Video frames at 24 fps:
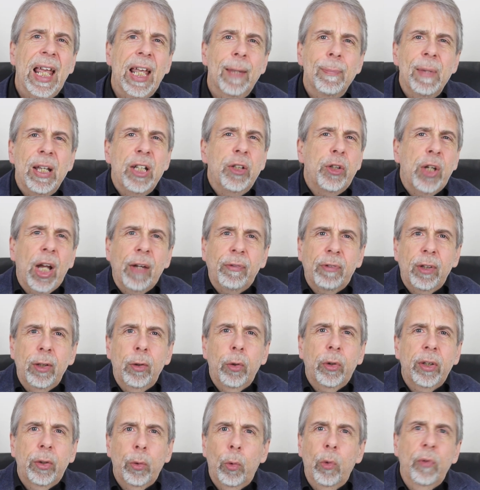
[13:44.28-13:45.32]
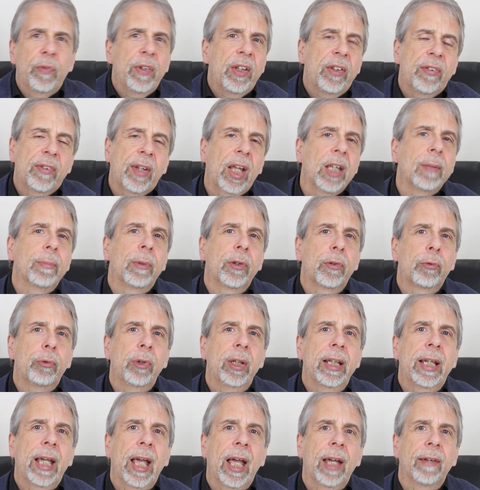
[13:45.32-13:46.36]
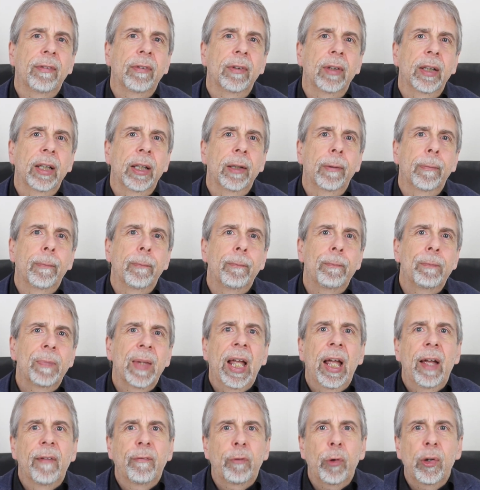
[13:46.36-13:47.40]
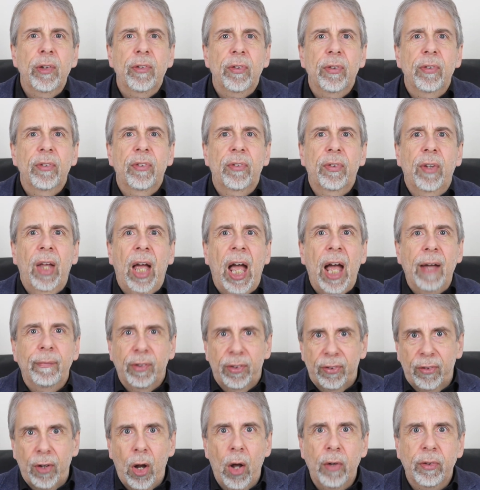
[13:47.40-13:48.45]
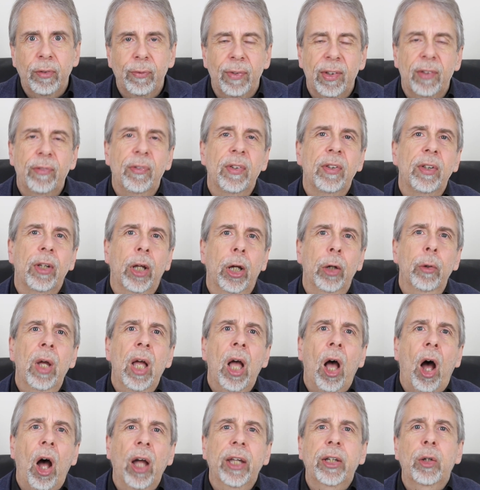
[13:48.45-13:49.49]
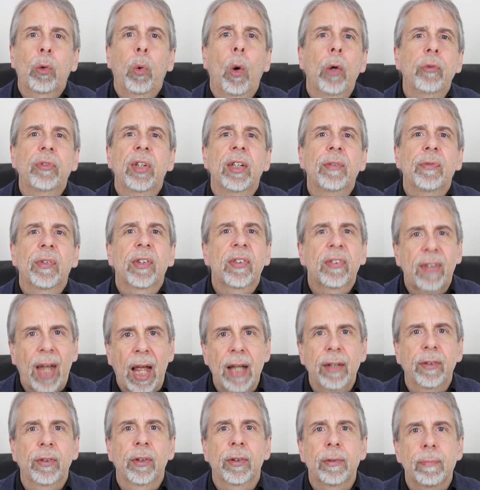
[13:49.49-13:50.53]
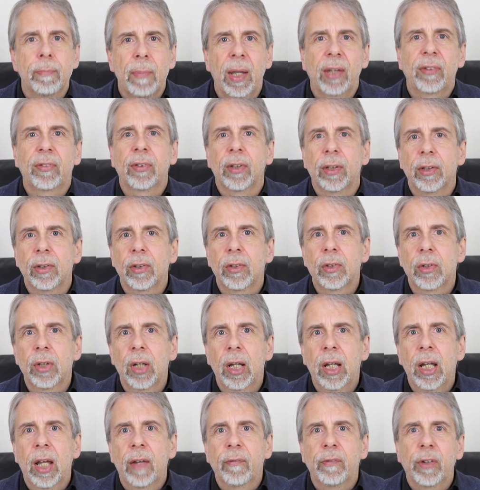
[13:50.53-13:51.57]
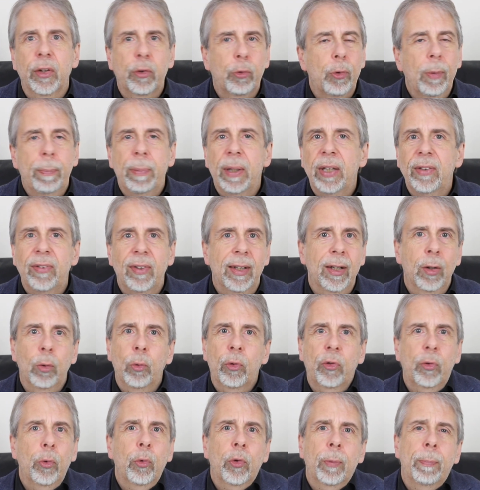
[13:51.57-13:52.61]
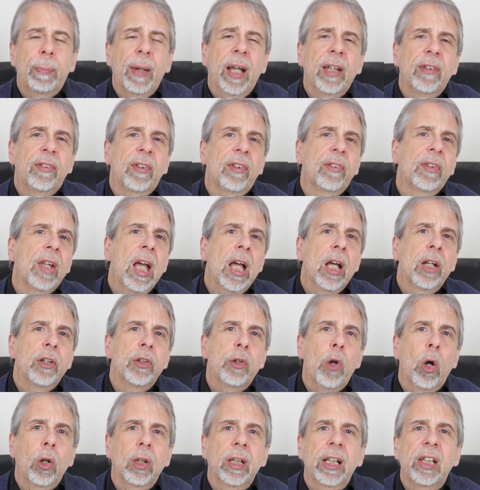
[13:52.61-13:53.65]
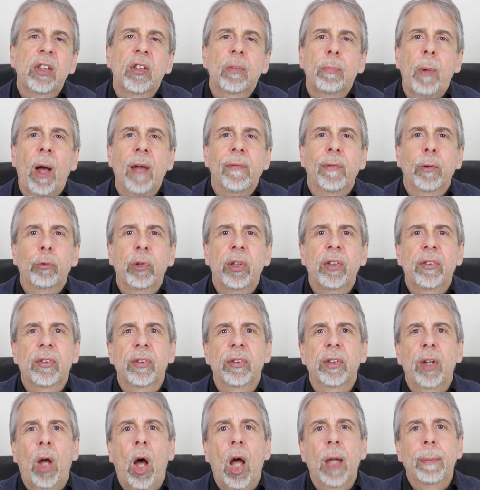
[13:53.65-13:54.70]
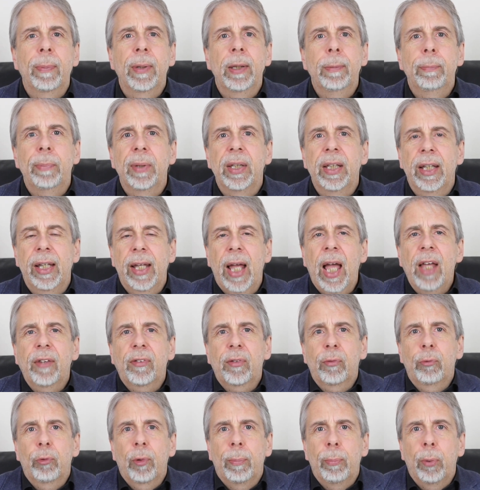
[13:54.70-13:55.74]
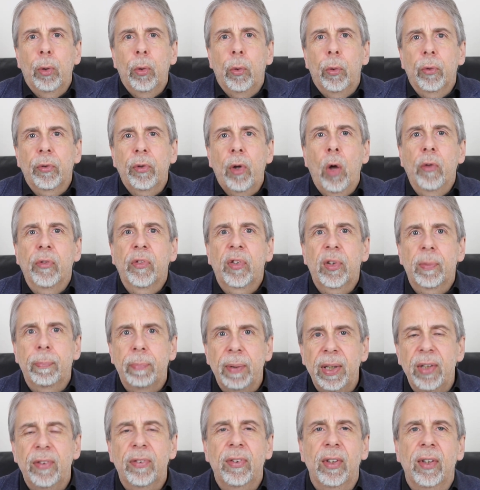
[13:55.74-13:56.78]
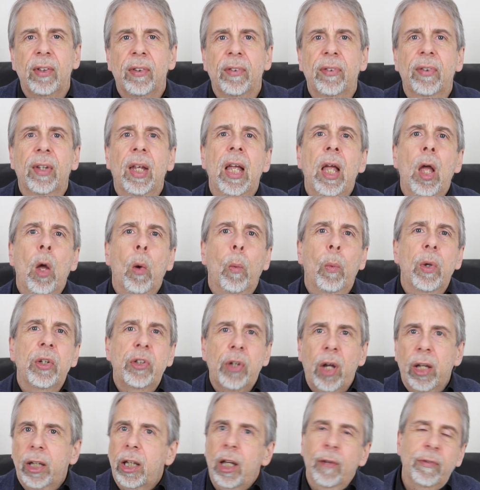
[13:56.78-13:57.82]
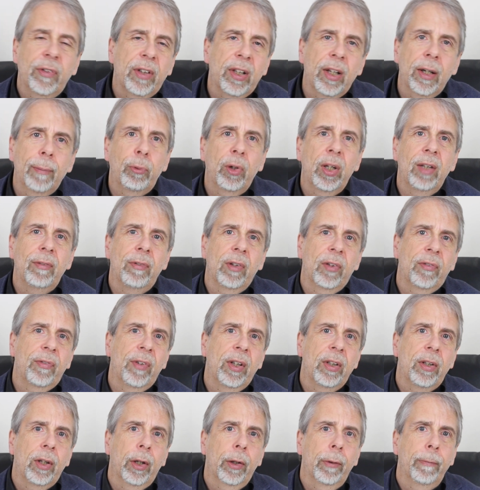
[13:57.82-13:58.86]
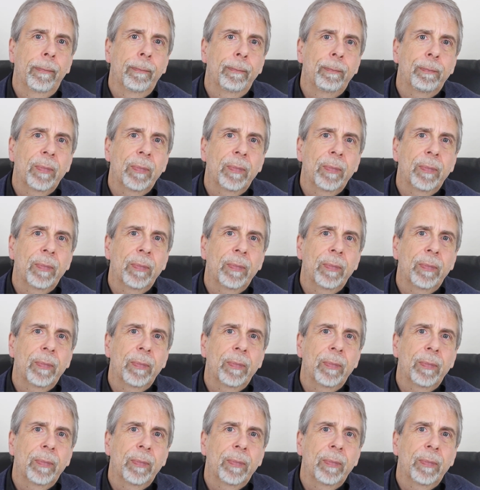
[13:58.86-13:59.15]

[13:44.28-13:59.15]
It means you have to look at all these statements really carefully. For instance, at the start of this video, I quoted the standard message that's repeated in all sorts of places, not least by the recent IPBES report on species, which I covered in a previous video,